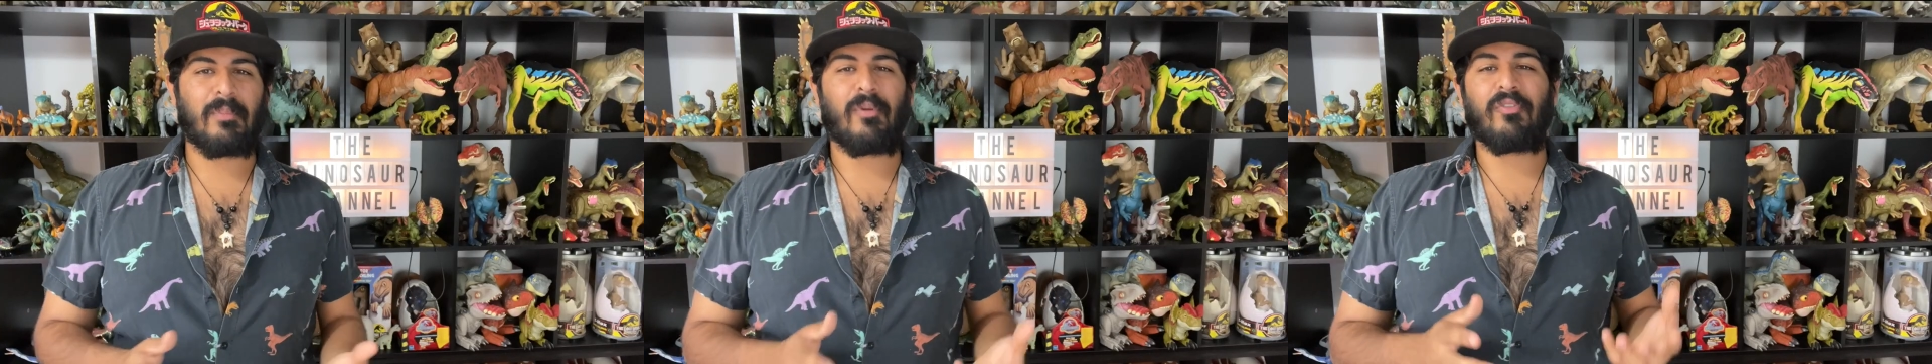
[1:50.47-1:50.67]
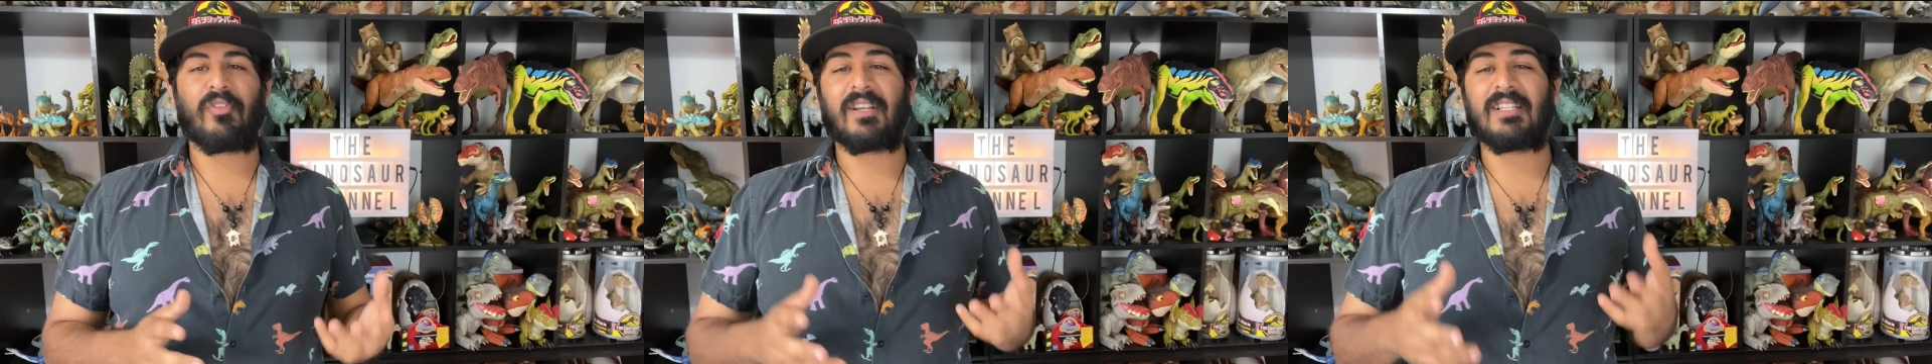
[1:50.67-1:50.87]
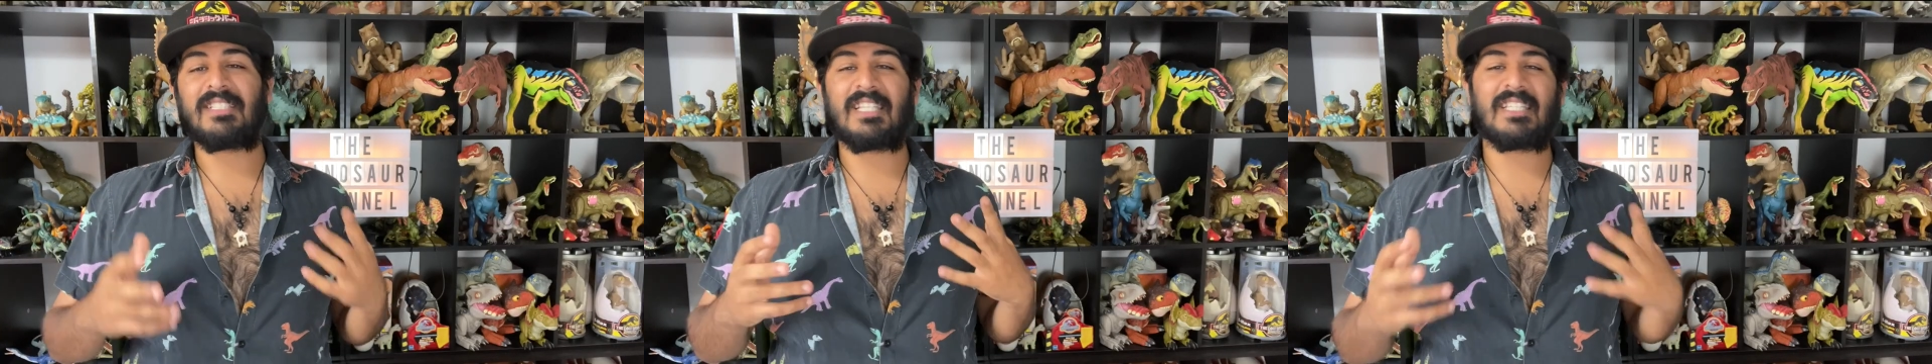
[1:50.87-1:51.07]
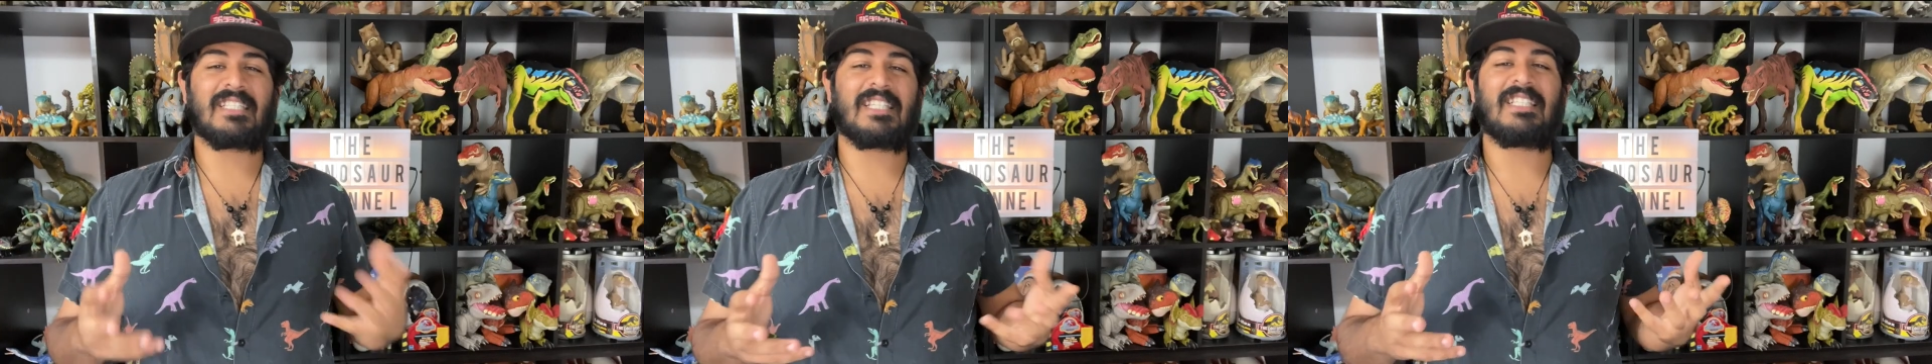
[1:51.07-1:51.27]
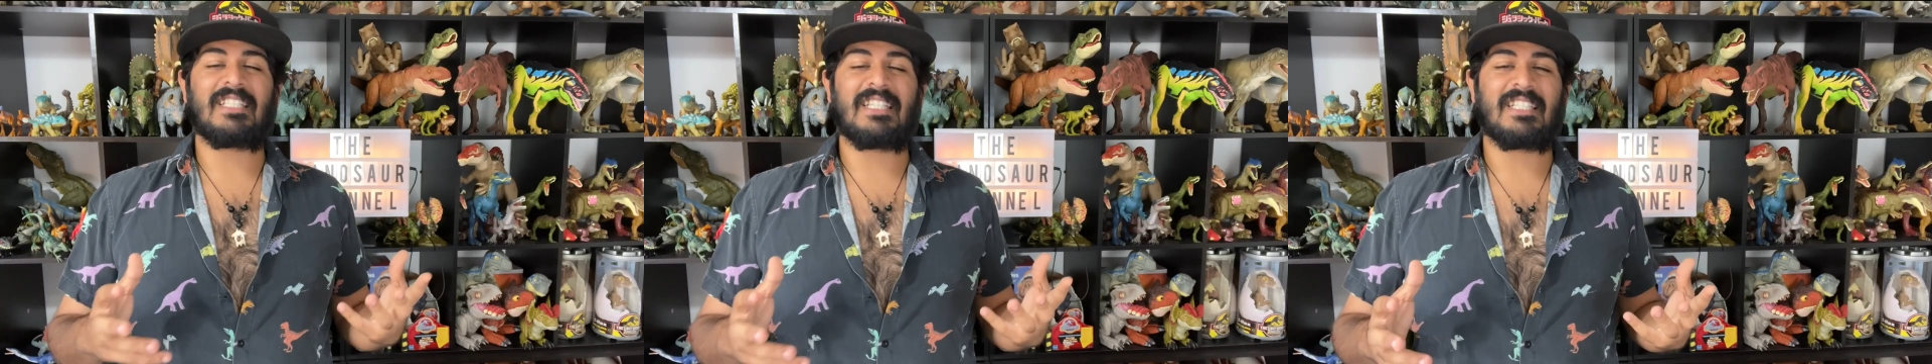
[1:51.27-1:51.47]
but for
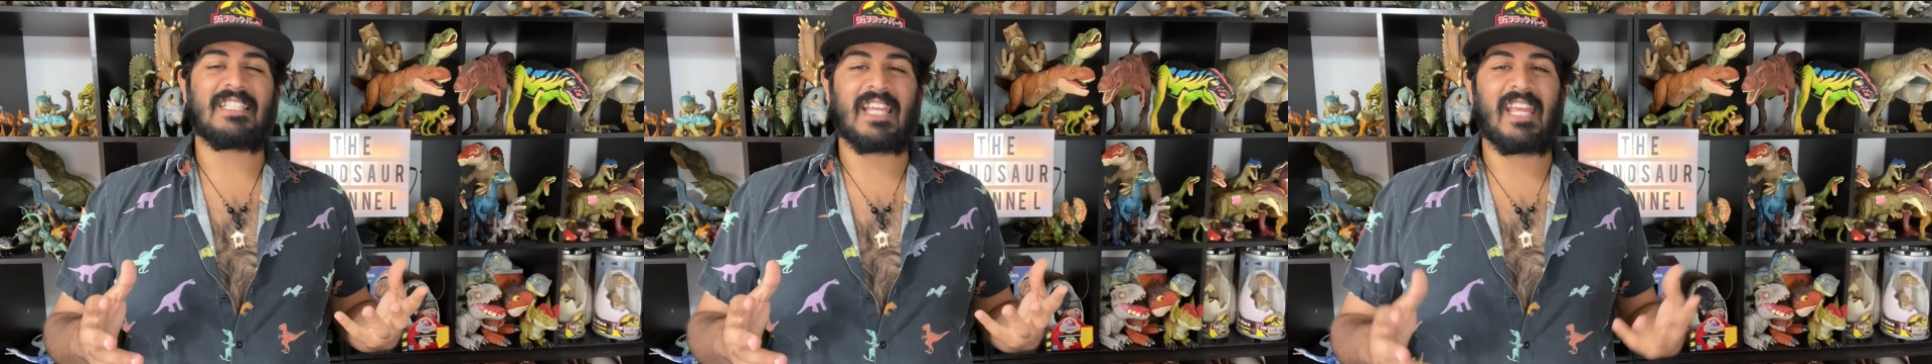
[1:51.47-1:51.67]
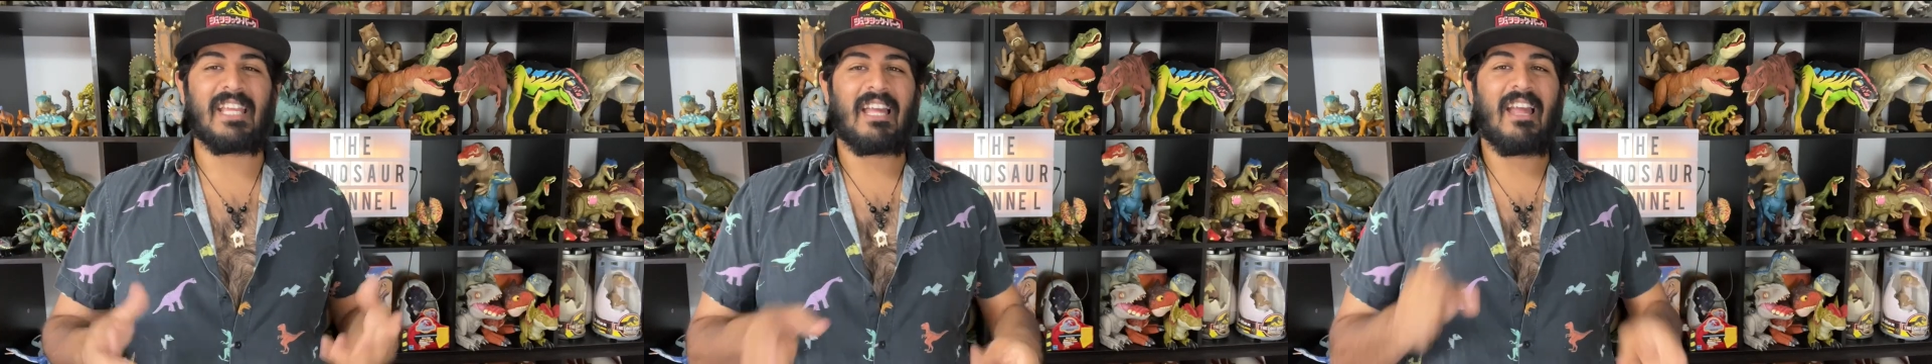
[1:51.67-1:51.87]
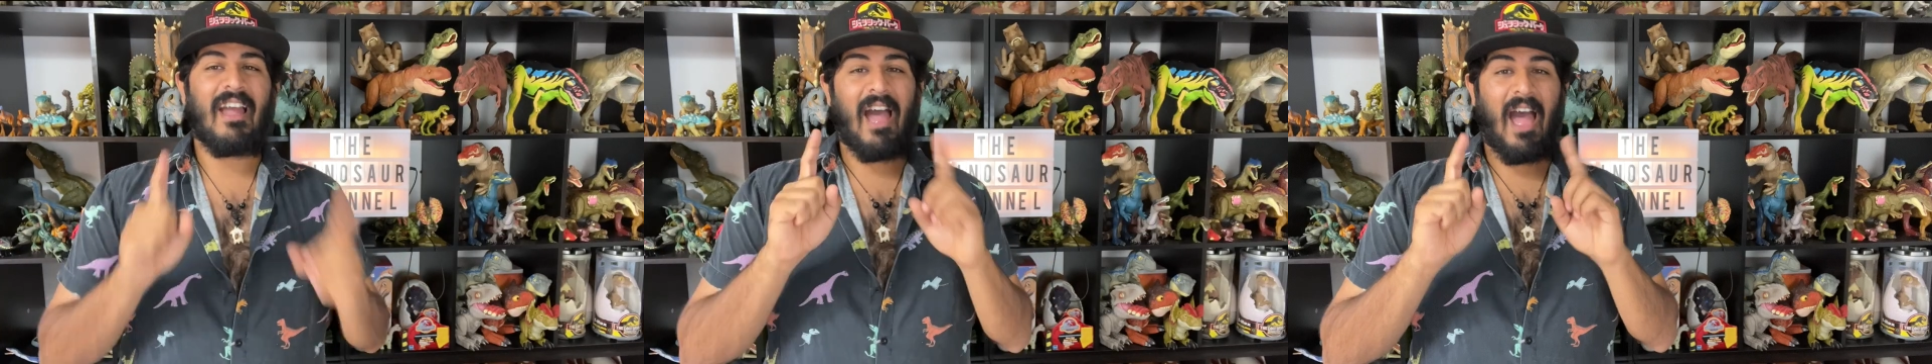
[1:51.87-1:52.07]
consistency's sake,